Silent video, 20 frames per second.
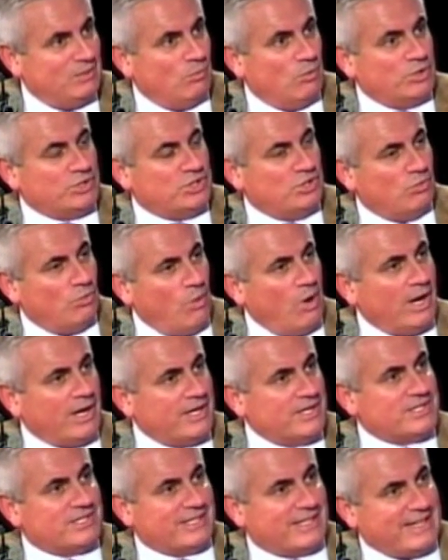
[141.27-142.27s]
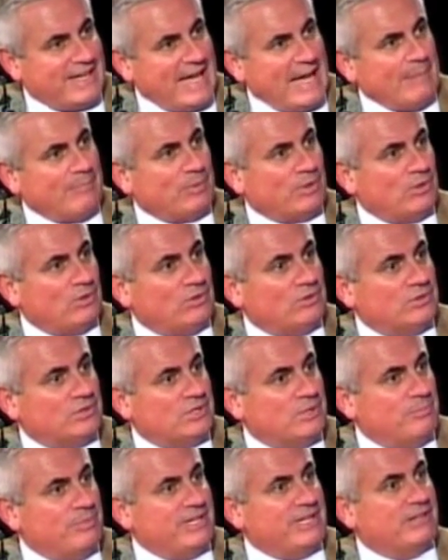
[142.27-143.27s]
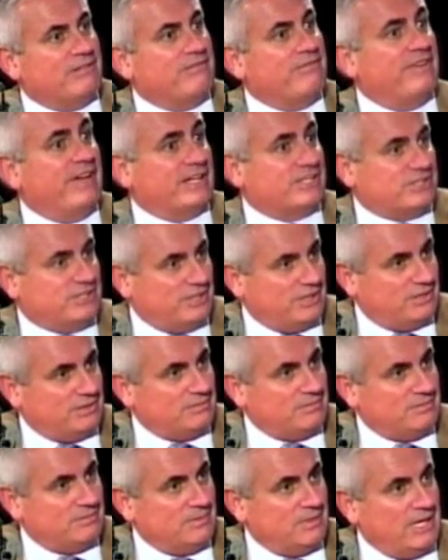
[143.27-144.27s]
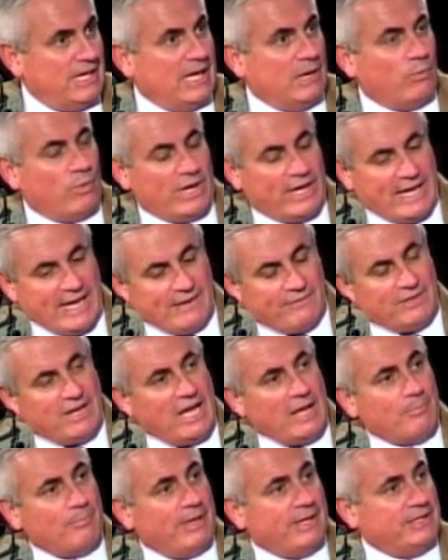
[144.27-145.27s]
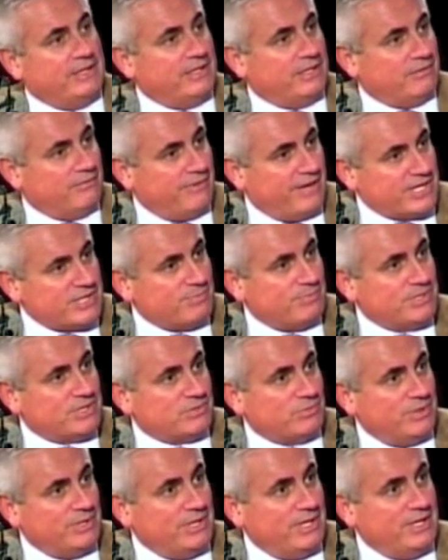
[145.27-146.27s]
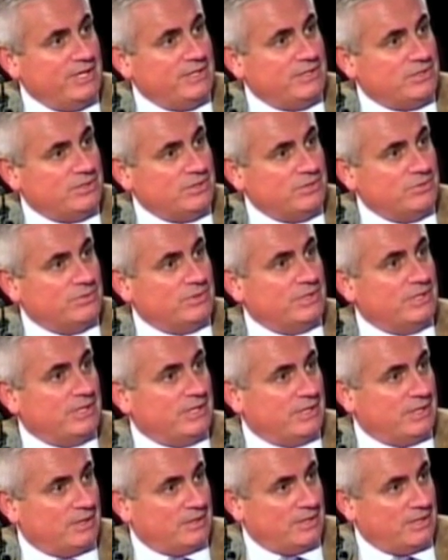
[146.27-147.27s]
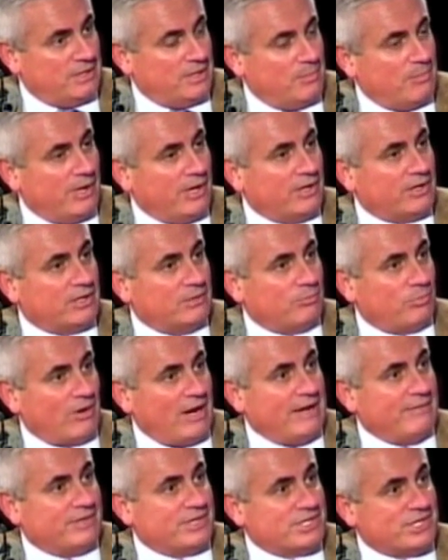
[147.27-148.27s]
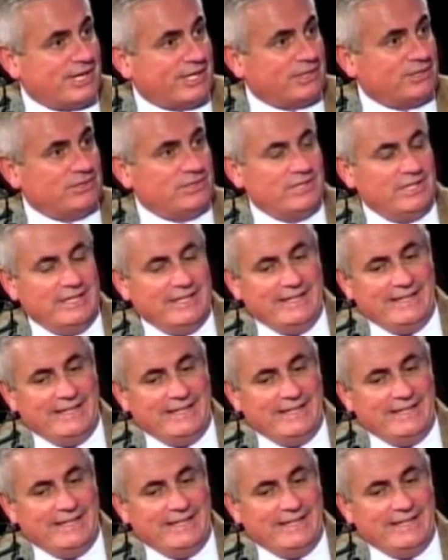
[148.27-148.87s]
What you want is the capital to be invested. And we have not made the investments we need to in the American private sector.